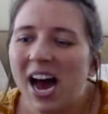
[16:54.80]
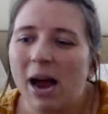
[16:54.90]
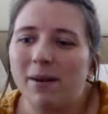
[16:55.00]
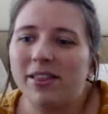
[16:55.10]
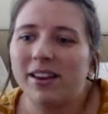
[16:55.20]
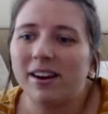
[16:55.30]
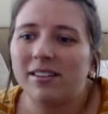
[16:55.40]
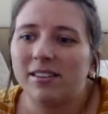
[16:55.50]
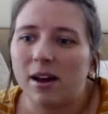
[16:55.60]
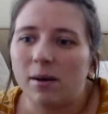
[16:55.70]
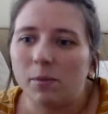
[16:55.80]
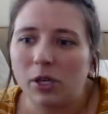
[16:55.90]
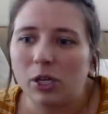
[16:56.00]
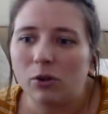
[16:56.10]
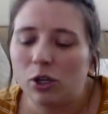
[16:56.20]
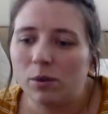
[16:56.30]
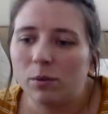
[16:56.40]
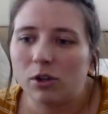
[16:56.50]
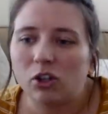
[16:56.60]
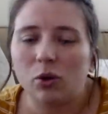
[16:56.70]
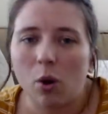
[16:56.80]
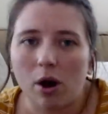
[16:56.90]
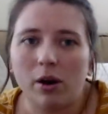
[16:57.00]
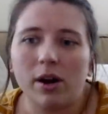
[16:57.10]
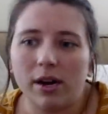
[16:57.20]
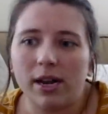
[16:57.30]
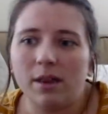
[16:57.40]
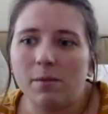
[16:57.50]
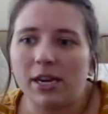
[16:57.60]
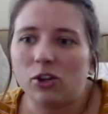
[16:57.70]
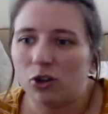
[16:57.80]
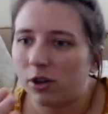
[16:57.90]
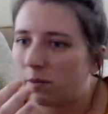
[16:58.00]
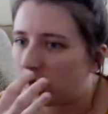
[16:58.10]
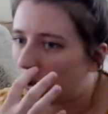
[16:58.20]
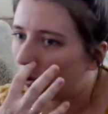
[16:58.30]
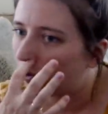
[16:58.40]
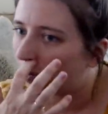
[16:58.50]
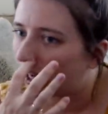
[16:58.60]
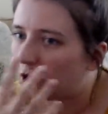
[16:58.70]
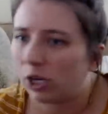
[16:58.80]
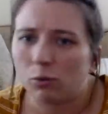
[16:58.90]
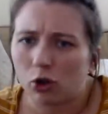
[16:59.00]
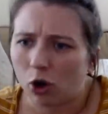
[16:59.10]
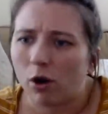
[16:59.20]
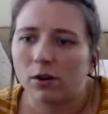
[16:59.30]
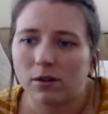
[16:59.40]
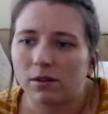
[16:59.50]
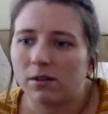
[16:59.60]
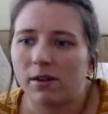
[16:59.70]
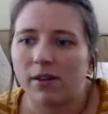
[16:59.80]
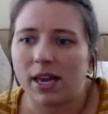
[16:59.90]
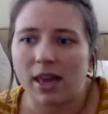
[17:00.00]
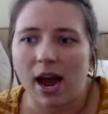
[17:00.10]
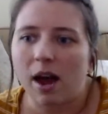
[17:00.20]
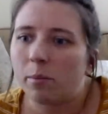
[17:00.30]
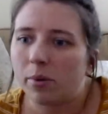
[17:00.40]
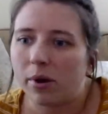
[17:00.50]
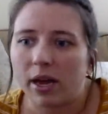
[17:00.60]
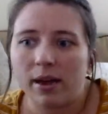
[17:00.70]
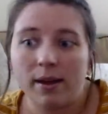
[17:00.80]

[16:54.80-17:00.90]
I mean, there are some YouTubers who are in the mainstream news, like James Charles and stuff like that, but